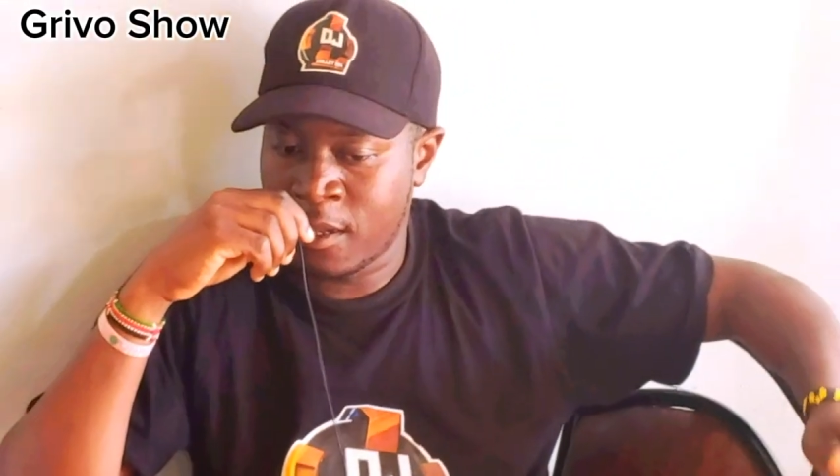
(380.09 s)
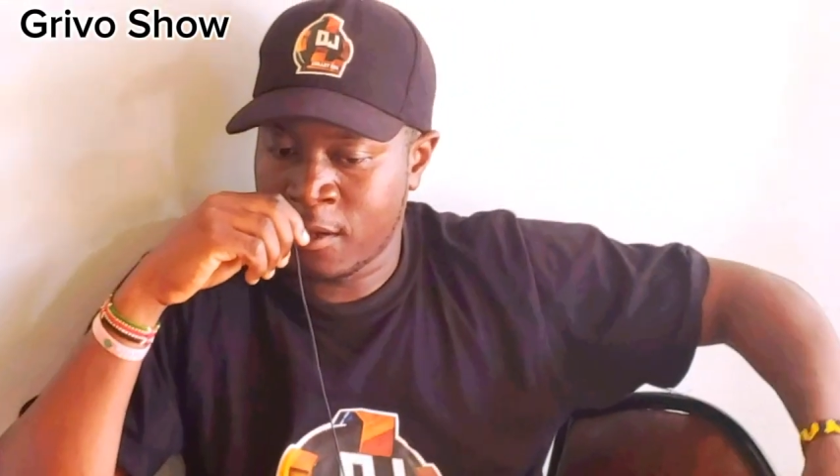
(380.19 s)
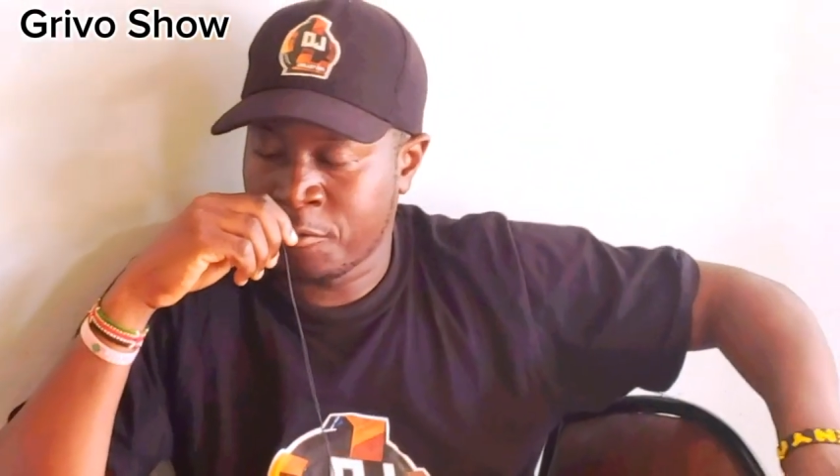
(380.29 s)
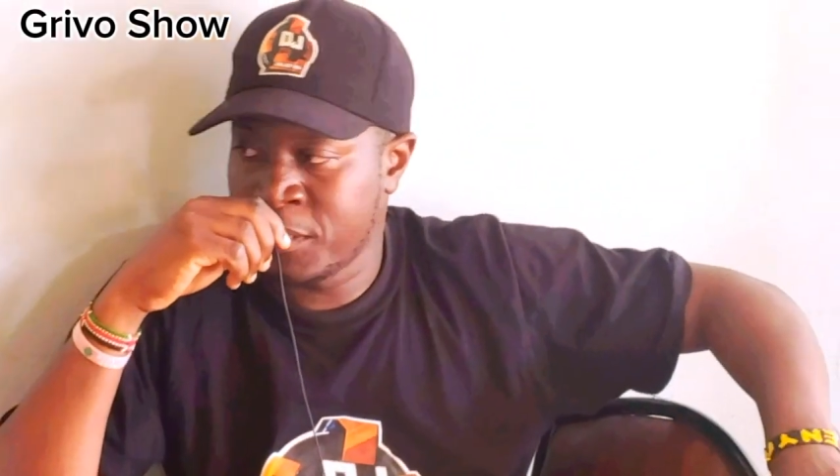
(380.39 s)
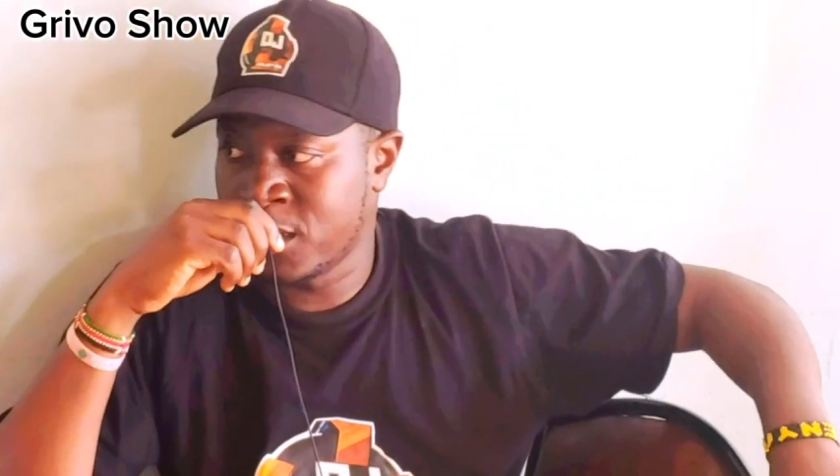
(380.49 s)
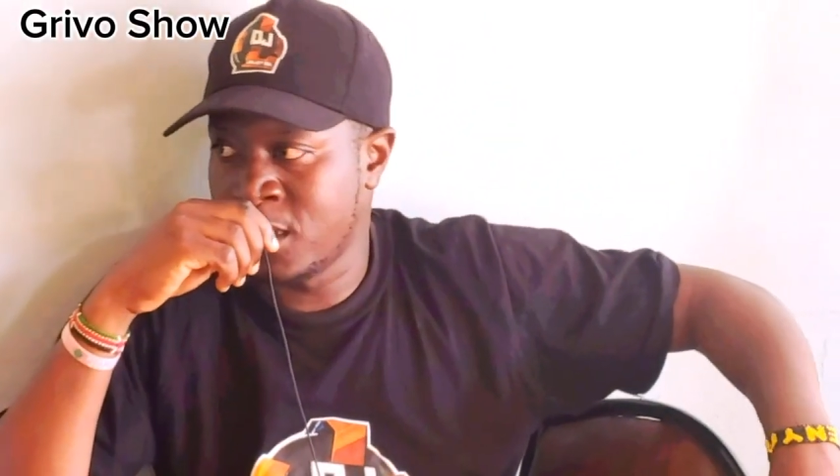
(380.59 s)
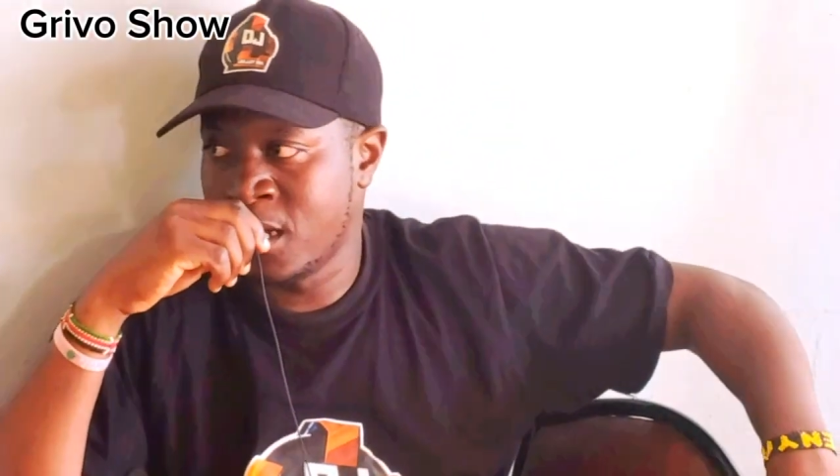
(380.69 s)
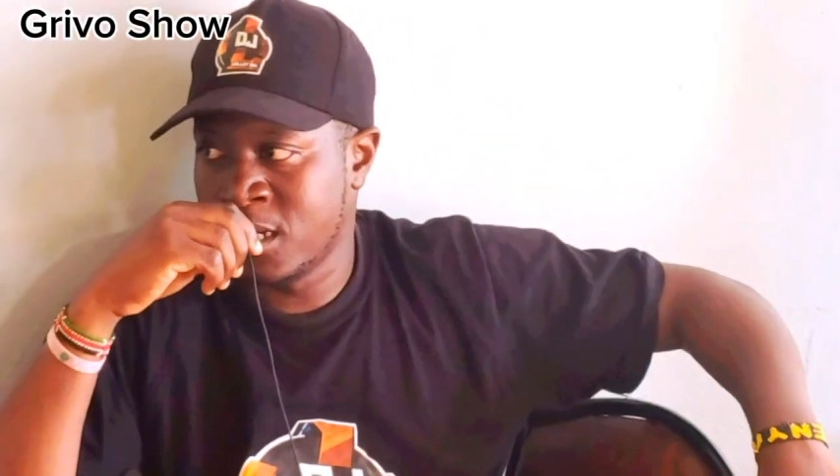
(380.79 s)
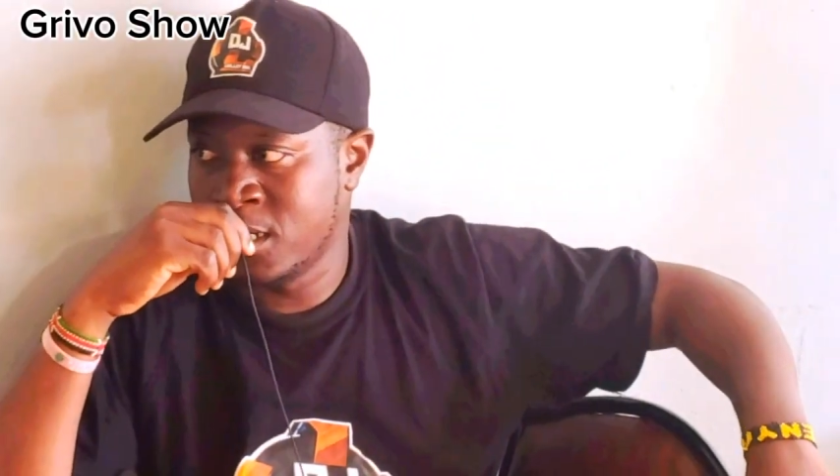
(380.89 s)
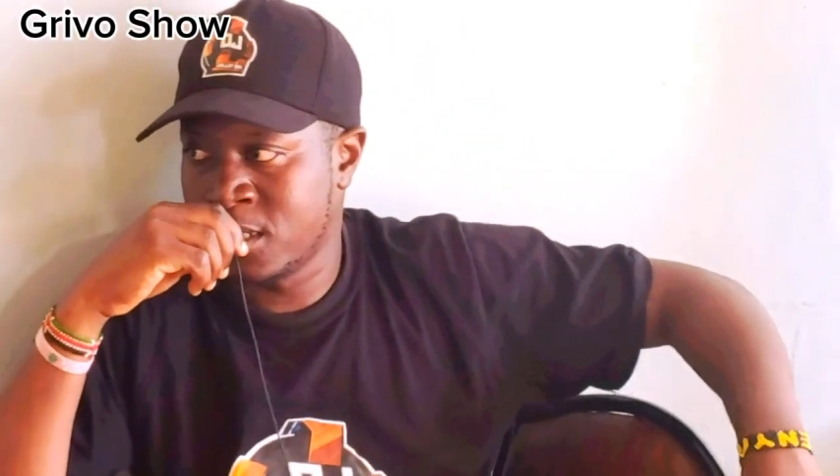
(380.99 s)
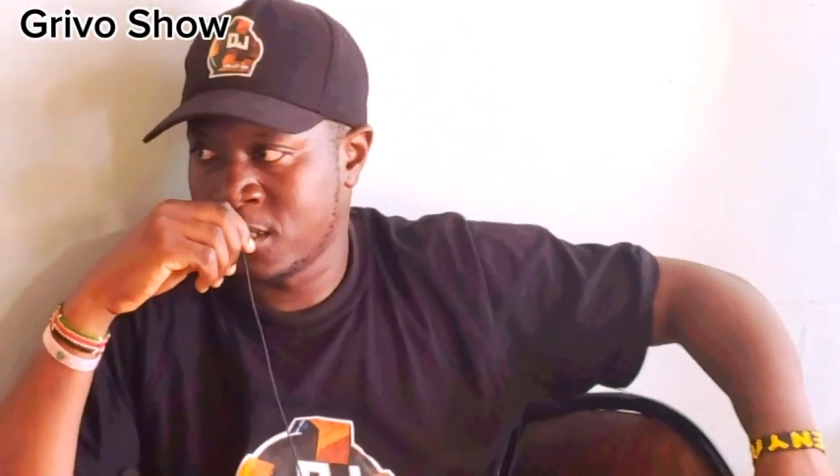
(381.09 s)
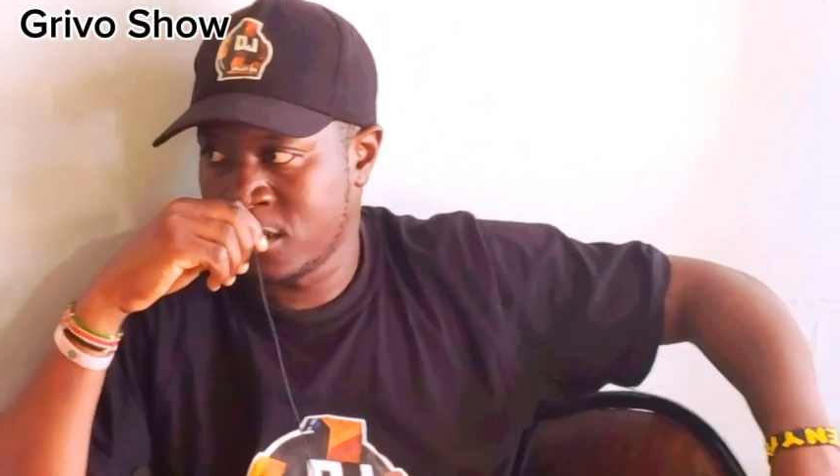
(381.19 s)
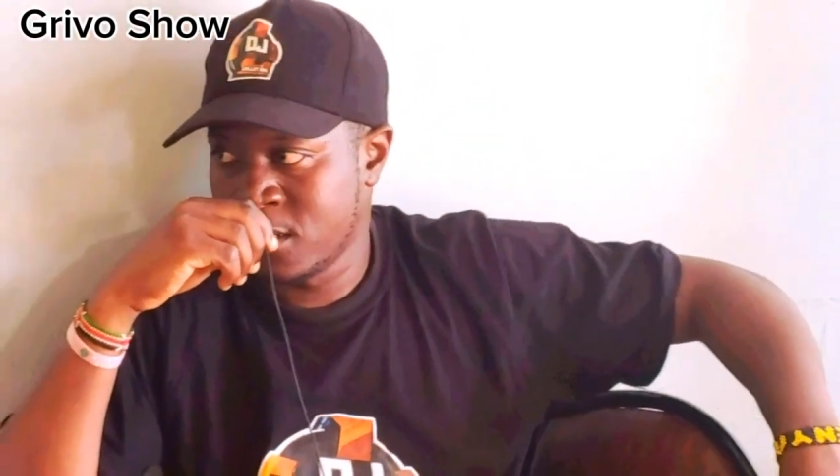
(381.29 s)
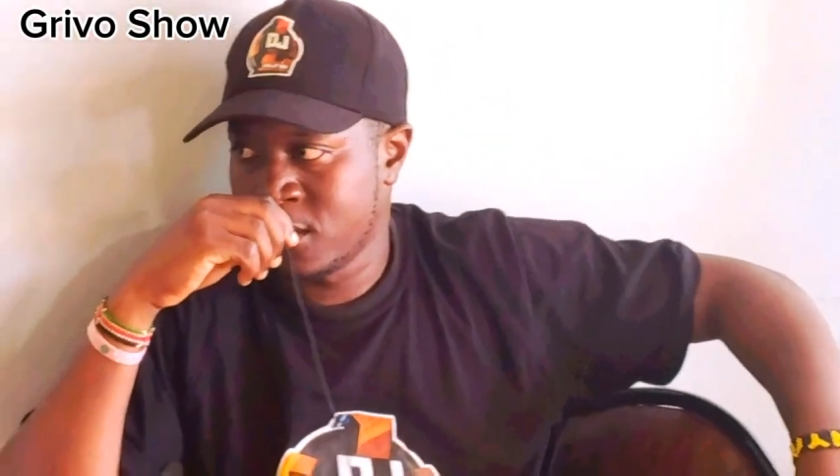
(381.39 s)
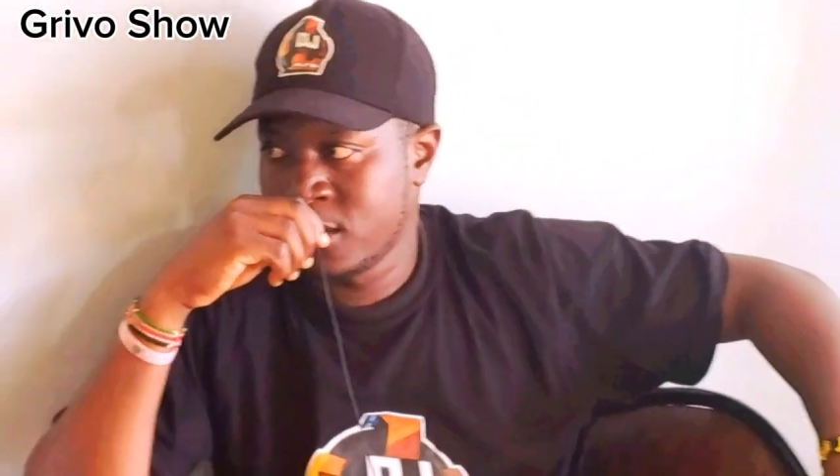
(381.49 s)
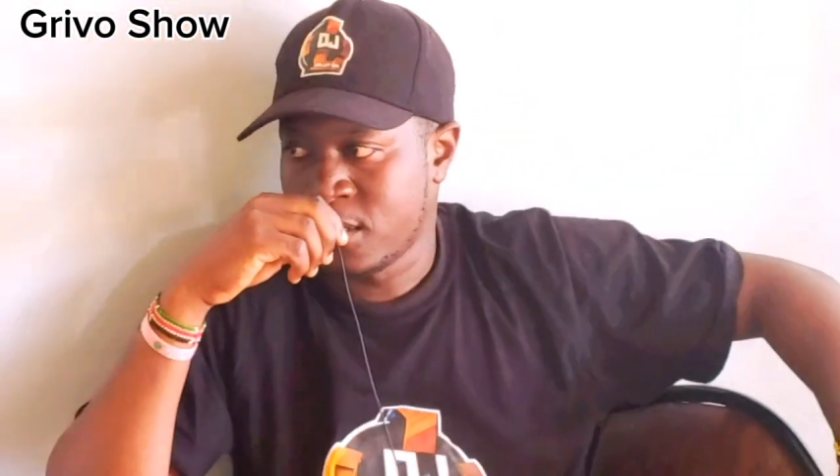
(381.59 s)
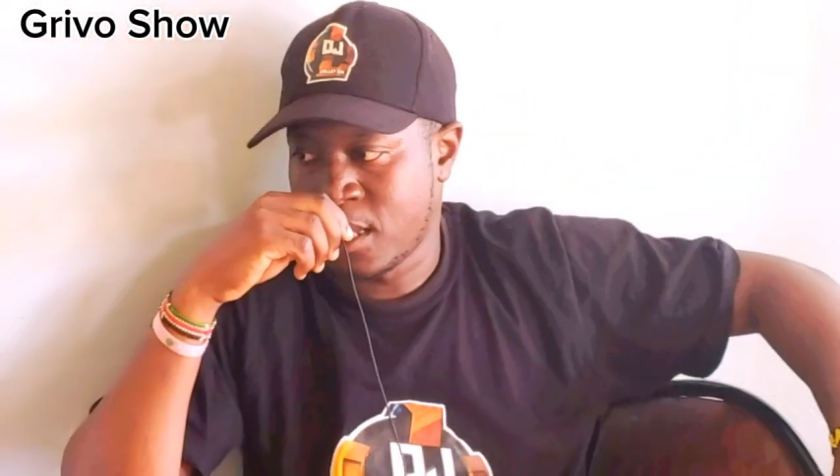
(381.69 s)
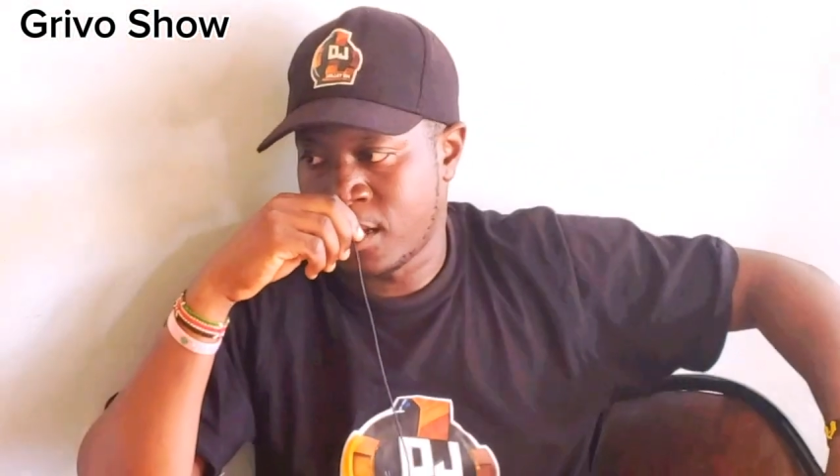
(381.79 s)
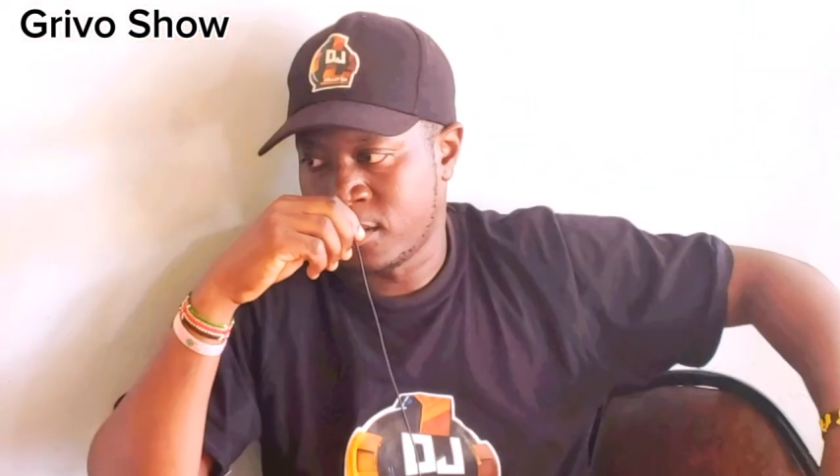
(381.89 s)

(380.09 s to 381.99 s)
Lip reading: commit their needs. Yeah.